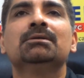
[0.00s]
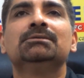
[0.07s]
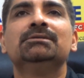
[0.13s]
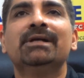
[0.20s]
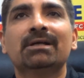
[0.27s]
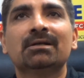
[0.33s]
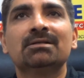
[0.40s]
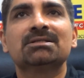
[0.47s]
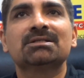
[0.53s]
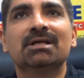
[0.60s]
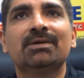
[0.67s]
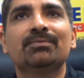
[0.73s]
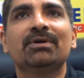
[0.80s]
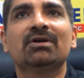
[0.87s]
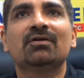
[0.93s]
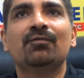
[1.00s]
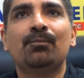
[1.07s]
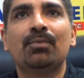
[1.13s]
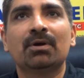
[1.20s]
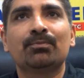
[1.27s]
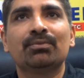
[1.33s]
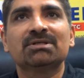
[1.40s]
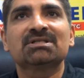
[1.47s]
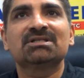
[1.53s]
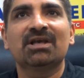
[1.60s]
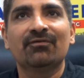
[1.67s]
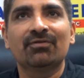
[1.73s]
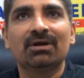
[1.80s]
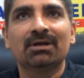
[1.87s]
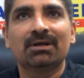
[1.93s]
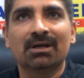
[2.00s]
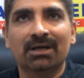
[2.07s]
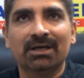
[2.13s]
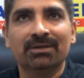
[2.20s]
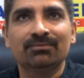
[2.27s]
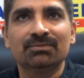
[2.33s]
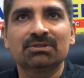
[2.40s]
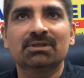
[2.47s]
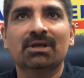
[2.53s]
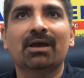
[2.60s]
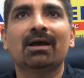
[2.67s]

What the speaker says: written statement of purpose several times.